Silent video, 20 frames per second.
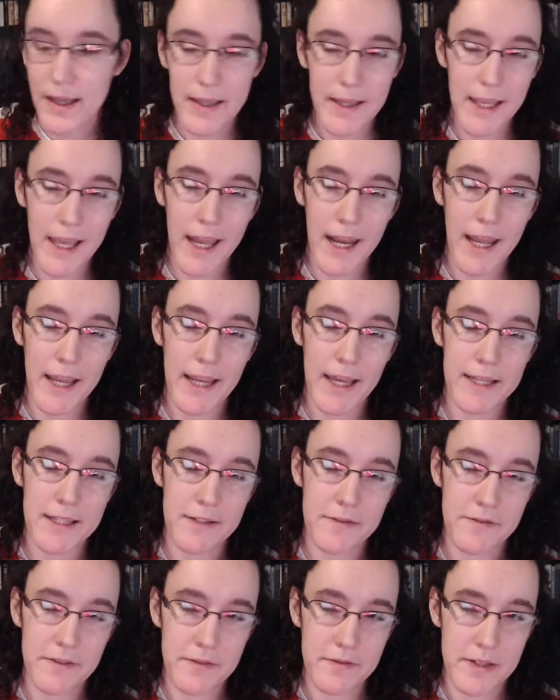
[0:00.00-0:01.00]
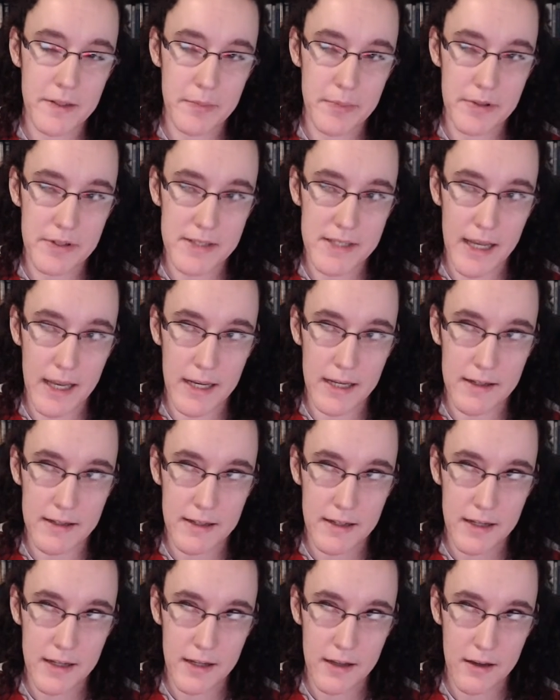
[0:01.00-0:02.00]
Can I get to 50%
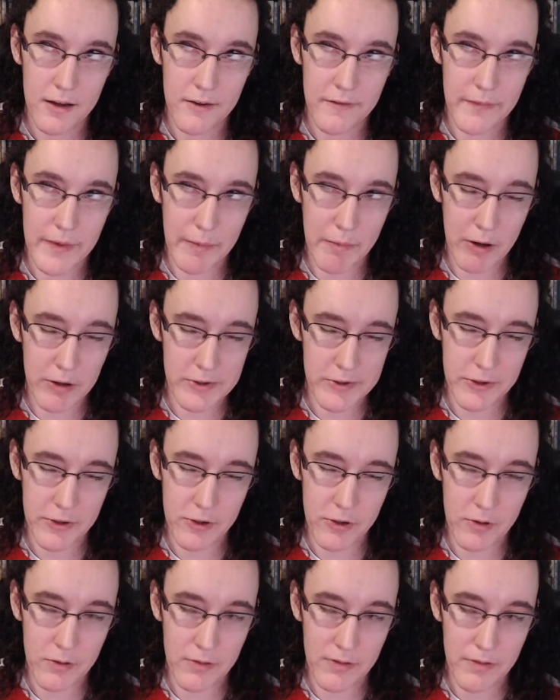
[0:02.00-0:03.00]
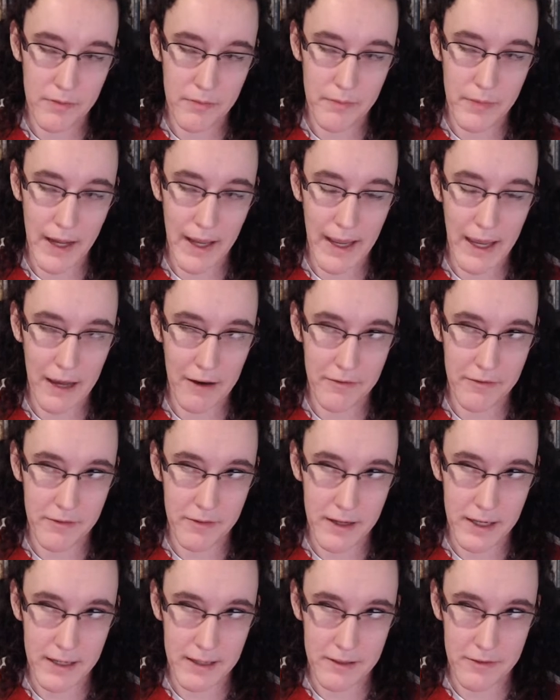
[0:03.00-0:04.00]
of my March goal by
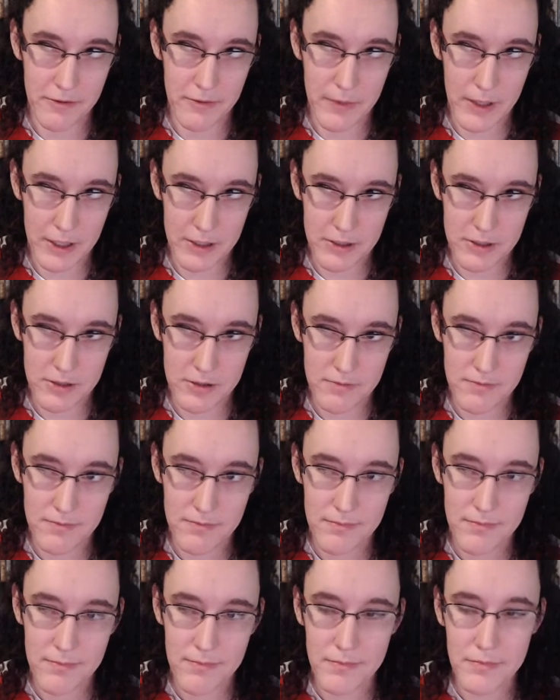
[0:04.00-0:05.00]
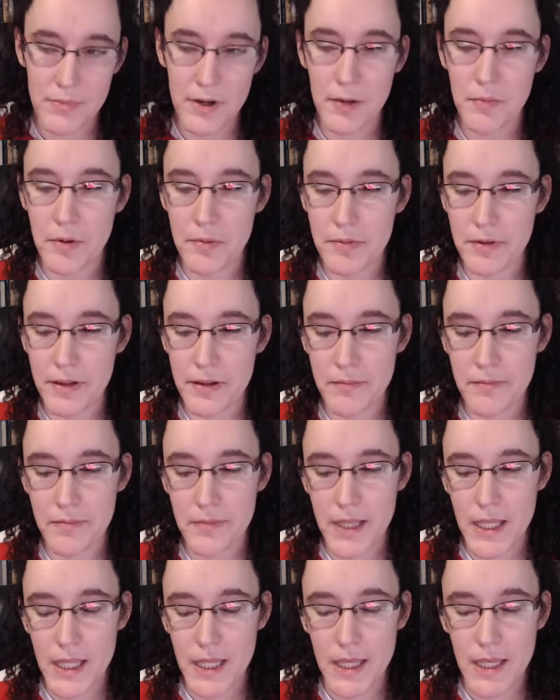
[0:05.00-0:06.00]
halfway through March? Probably.
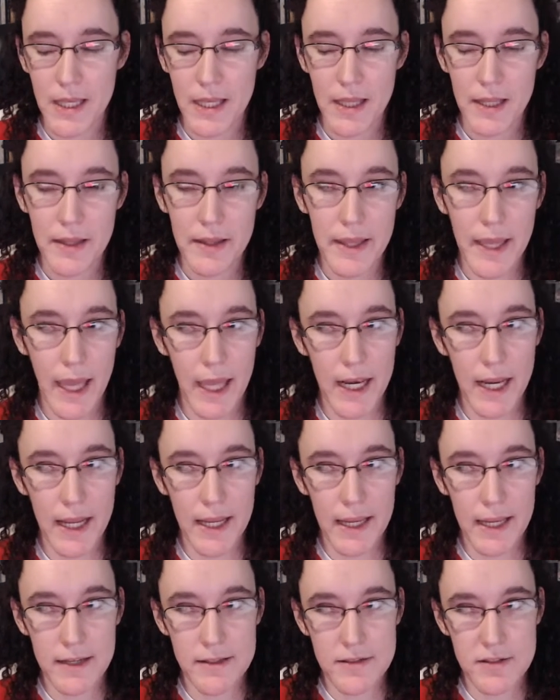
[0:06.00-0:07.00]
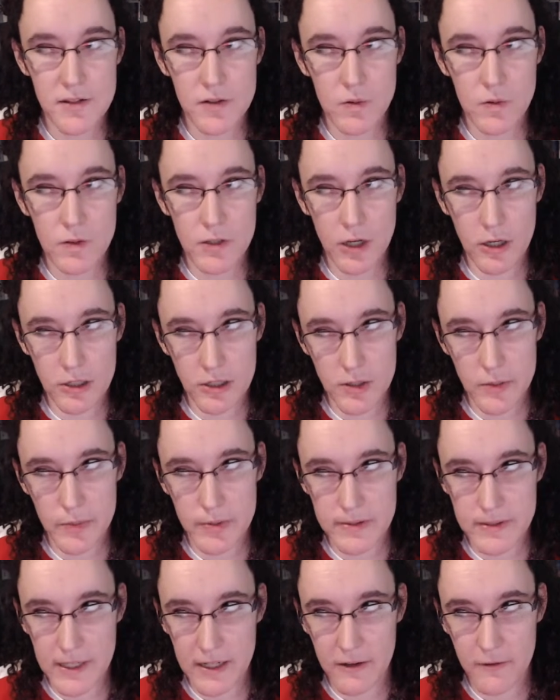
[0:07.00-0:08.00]
Can I get to
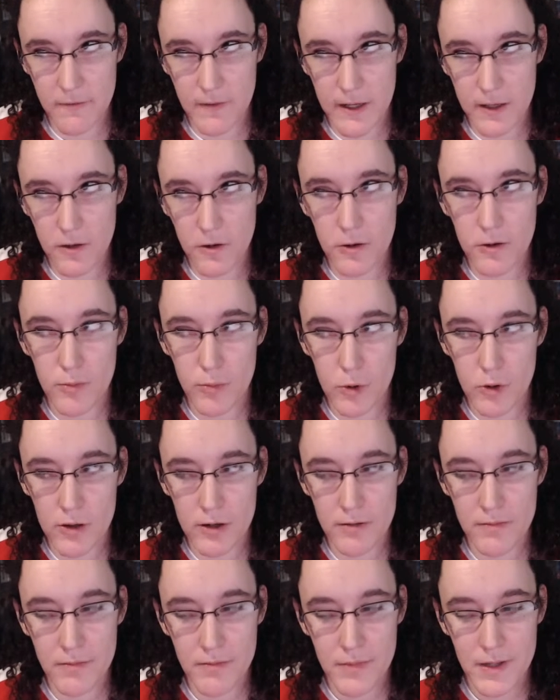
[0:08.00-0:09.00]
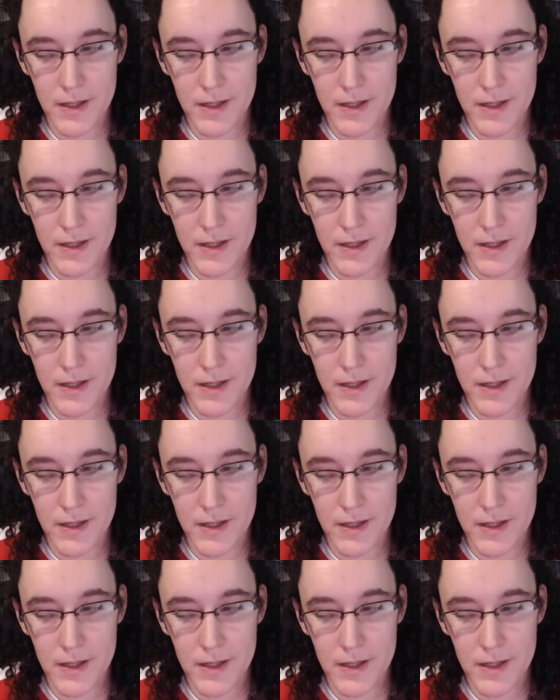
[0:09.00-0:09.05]
100% of my goal or more?